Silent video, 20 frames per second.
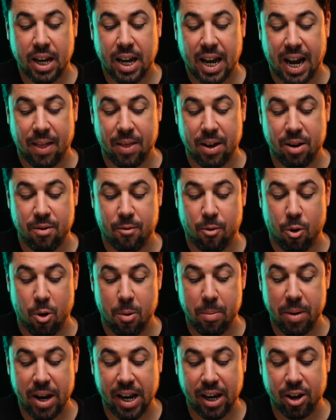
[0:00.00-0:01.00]
And then for
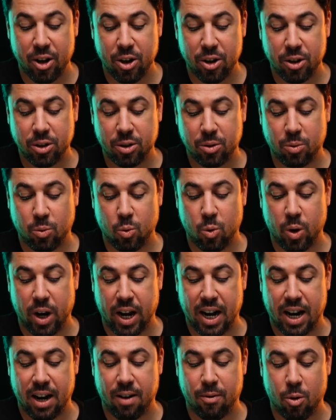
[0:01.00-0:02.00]
millions, we
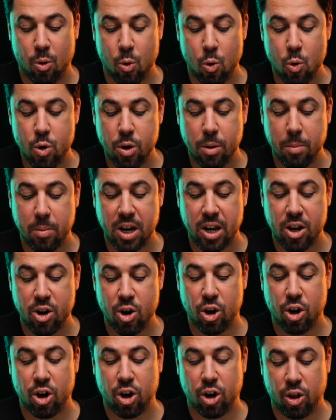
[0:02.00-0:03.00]
have 1
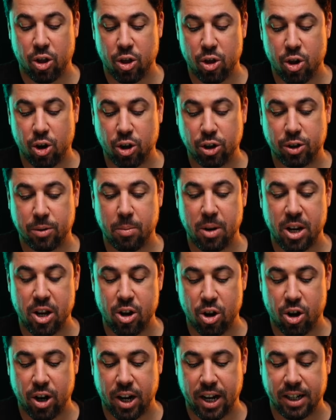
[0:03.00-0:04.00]
millón, 2
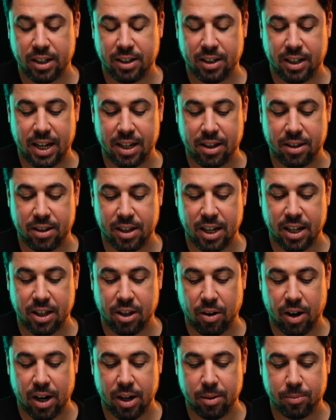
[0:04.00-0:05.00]
millones,
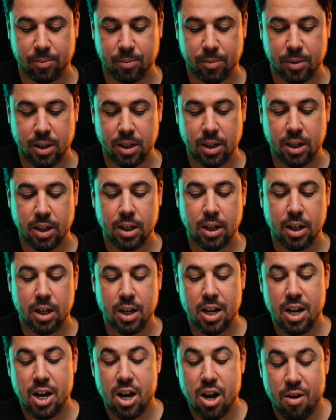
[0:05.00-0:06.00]
etc.
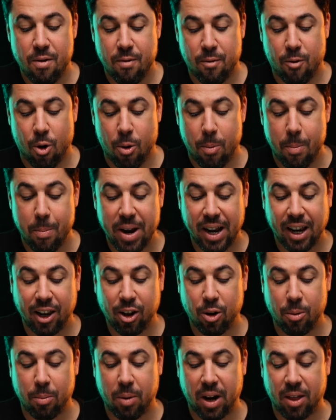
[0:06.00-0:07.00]
For
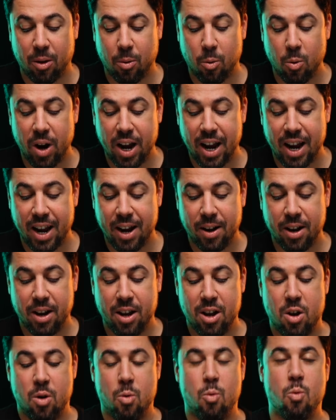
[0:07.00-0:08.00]
million, by the way,
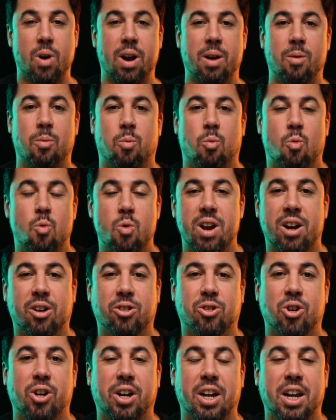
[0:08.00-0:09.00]
when we are
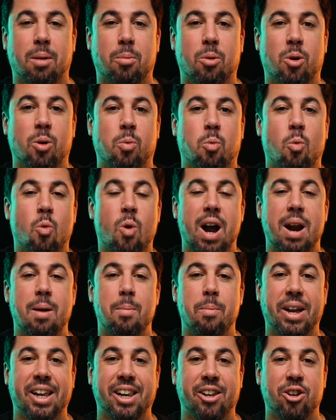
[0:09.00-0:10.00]
talking about $1
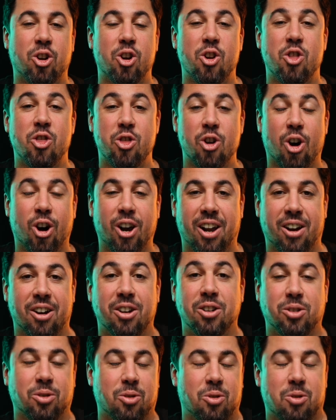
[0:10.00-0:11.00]
million
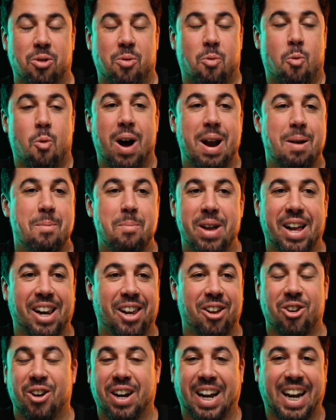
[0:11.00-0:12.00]
or 1
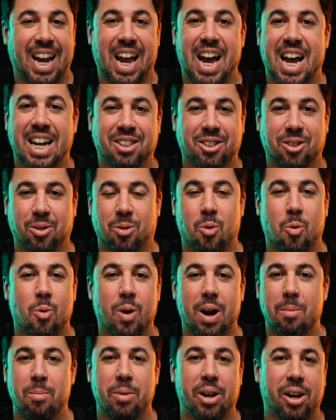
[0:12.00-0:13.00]
million cats or
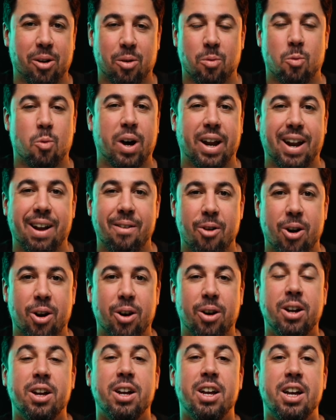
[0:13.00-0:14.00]
1 million
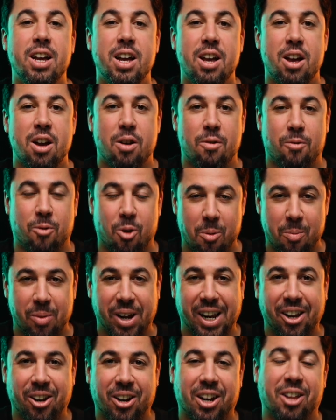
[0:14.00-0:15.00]
whatever, for
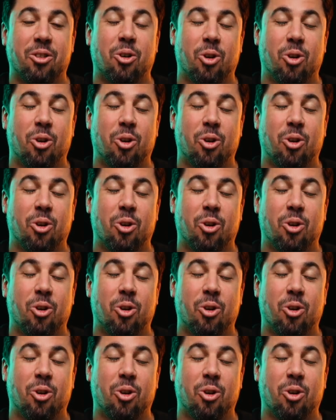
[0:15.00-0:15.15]
million and